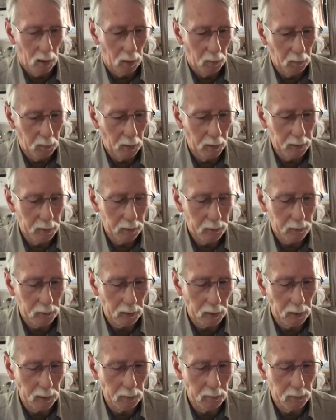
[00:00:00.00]
But it
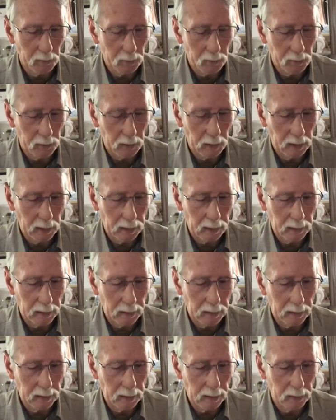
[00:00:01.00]
seems that
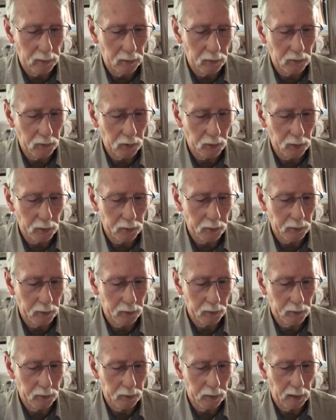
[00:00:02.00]
in the
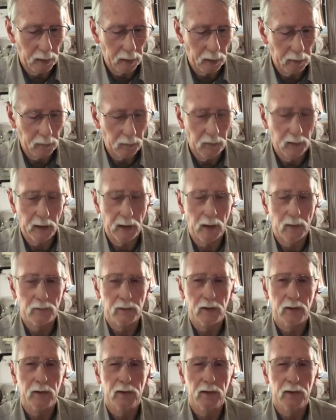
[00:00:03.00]
churches that he founded,